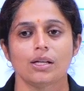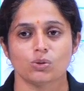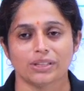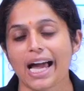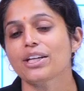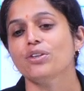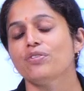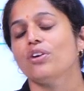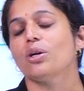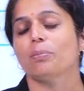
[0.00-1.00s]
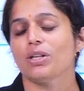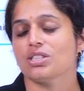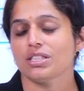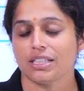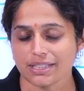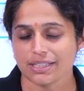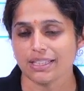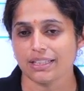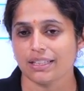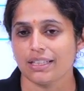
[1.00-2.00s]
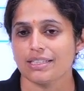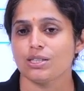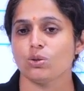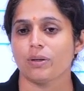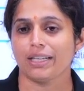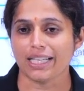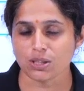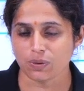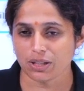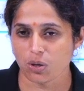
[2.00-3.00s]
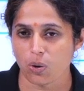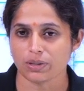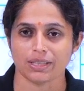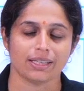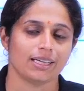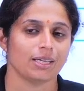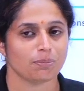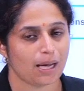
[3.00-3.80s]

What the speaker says: So, thank you for your patient listening. See you in my next video. Take care.